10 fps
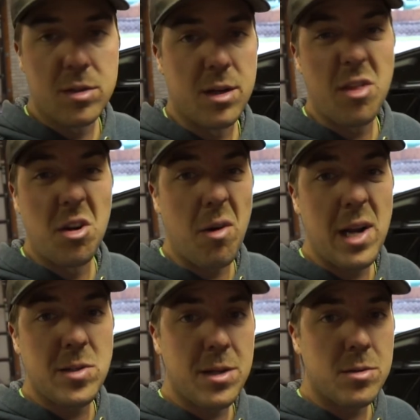Nothing
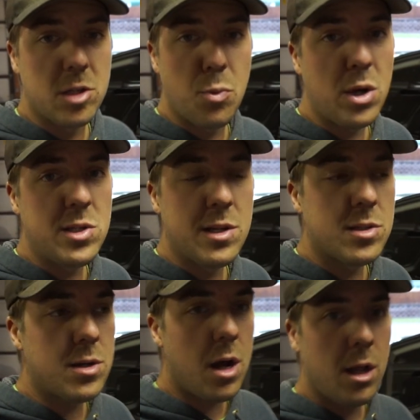crazy. Super easy
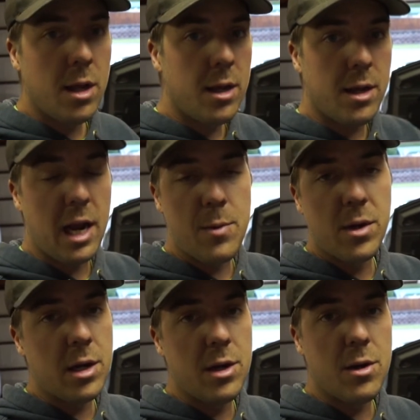install. Anyone
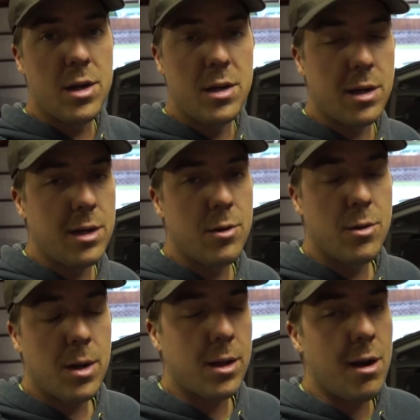can do it. You can do it
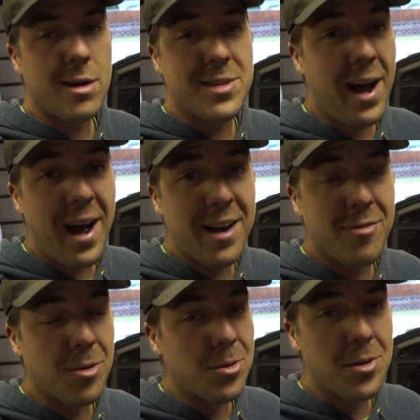while the car's hot
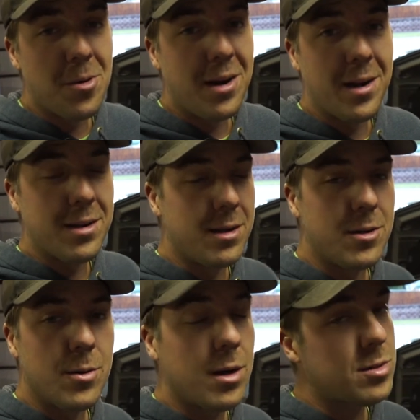if you really want. You can
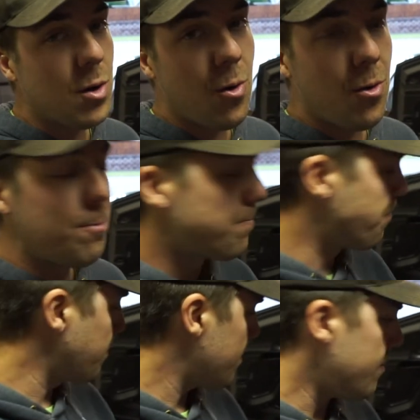do it while it's cold.
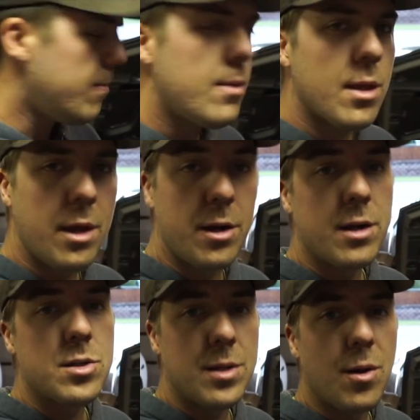And you're
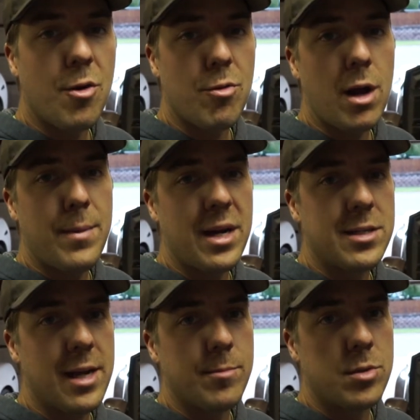going to see lower throttle body
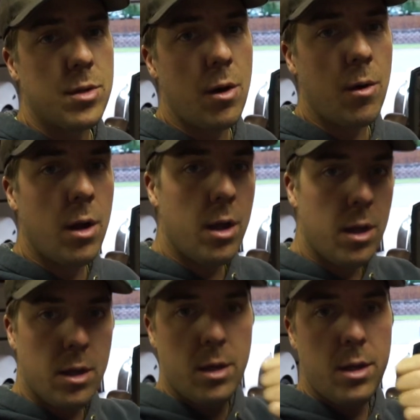temps. So
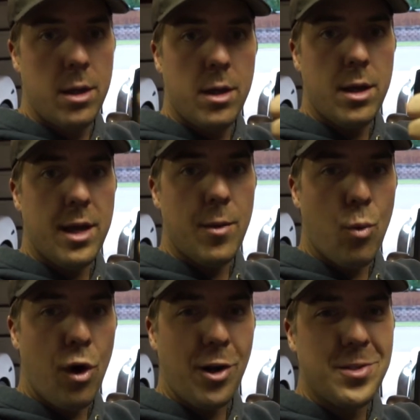it
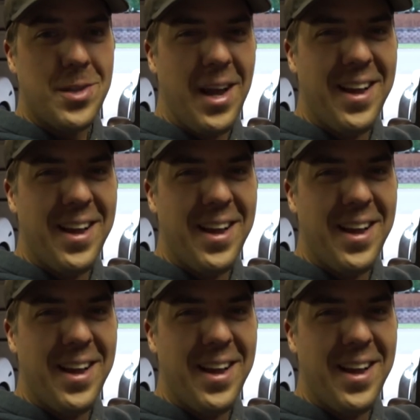works.